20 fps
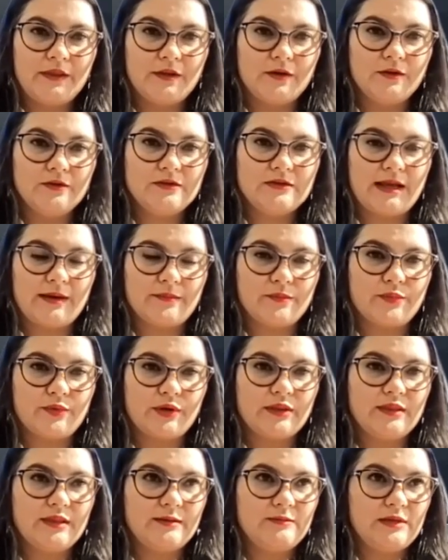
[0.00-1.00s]
those and
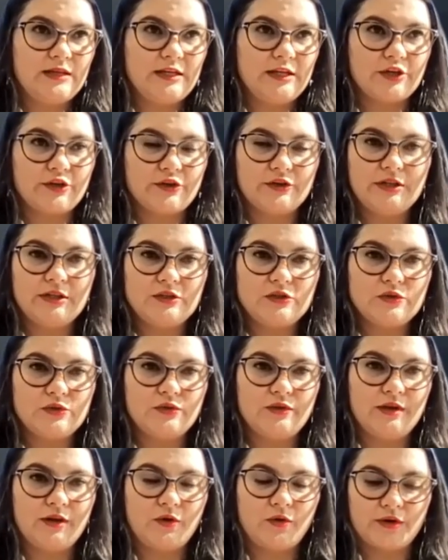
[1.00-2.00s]
bring them in here into
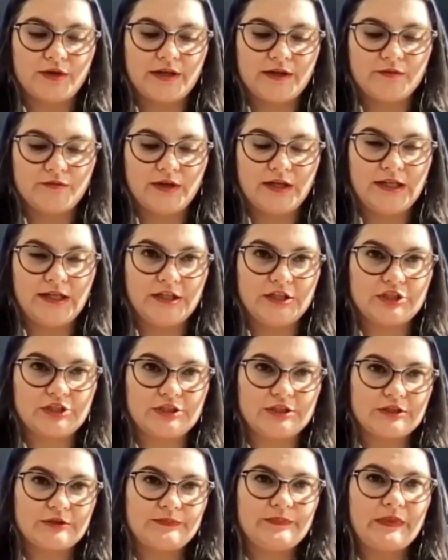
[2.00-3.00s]
the organ
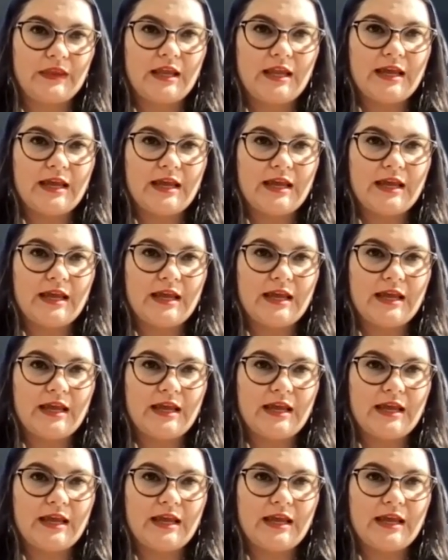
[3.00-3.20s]
relationship.